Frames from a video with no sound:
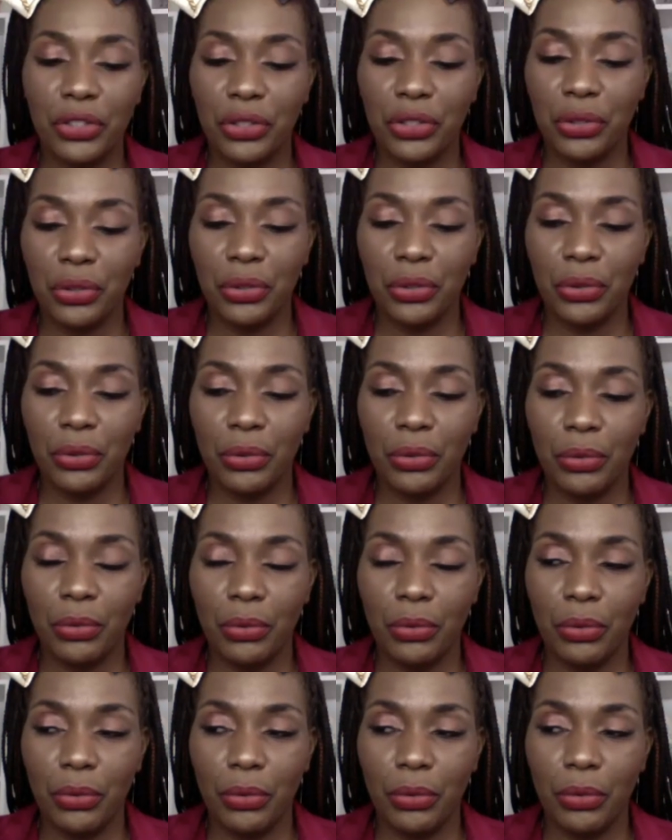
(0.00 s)
you
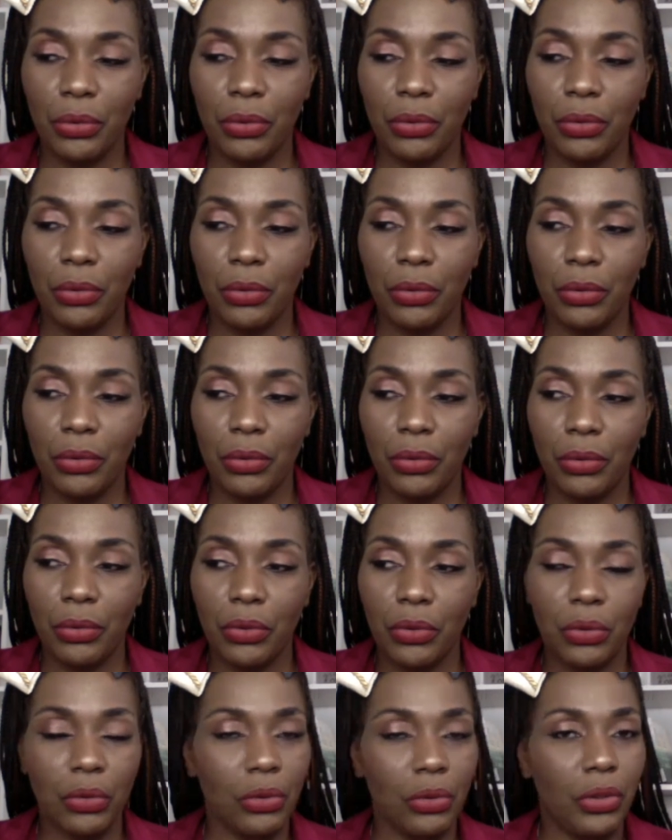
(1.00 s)

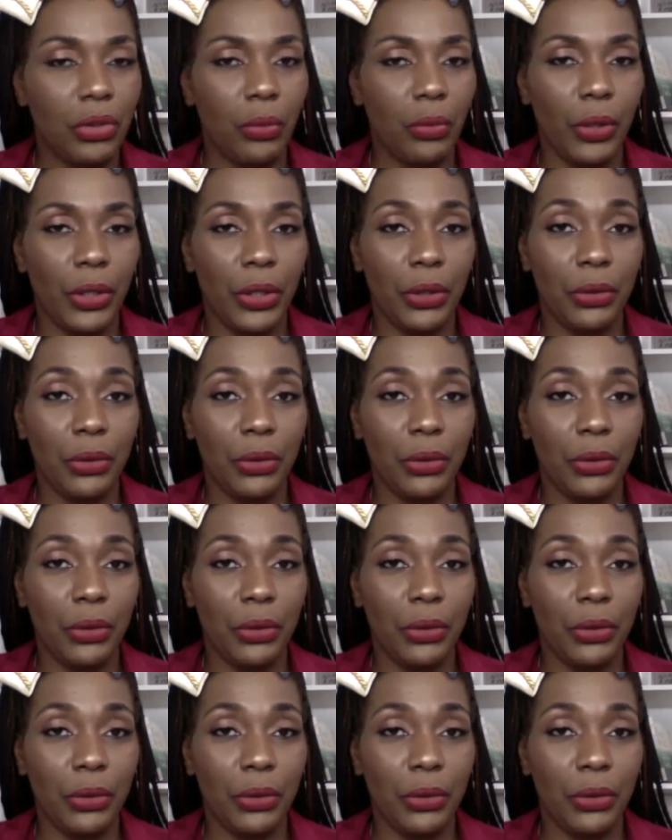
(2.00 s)
do? Will you